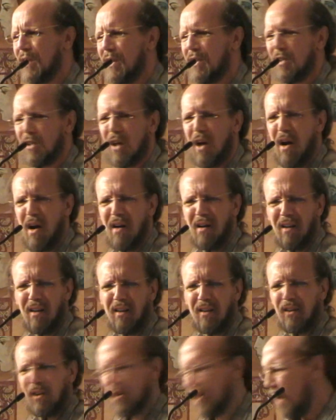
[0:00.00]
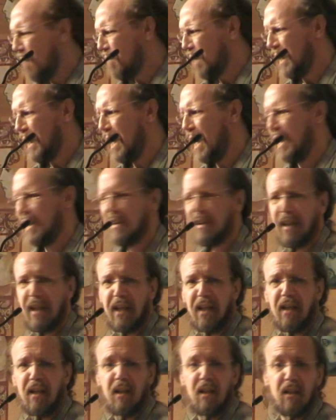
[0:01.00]
in this car? Do you have any
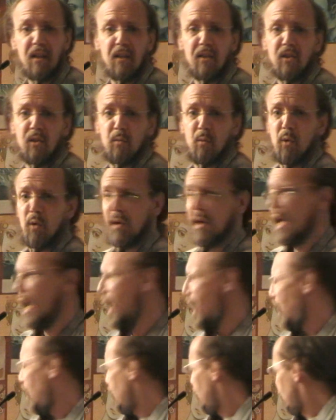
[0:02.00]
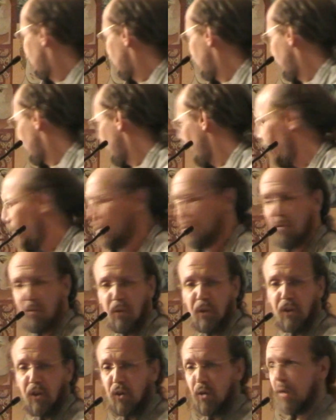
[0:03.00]
ID? And I said, well, yeah.
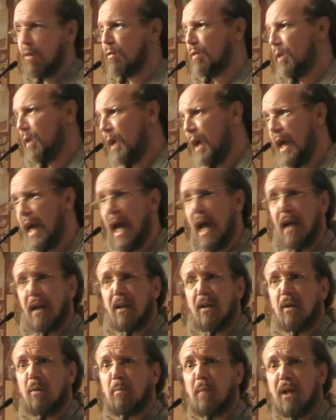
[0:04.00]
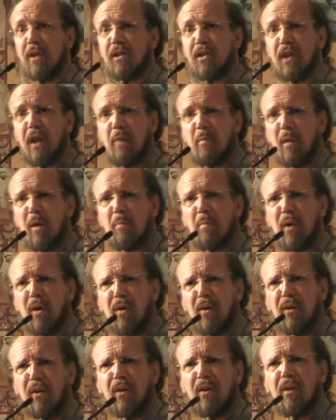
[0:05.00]
I reached over and I handed him my statement of
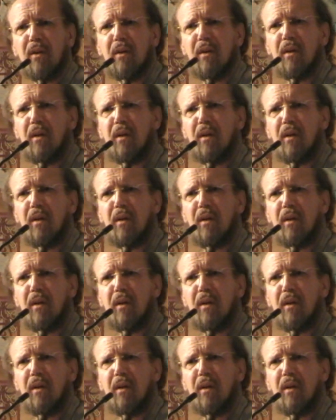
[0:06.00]
birth.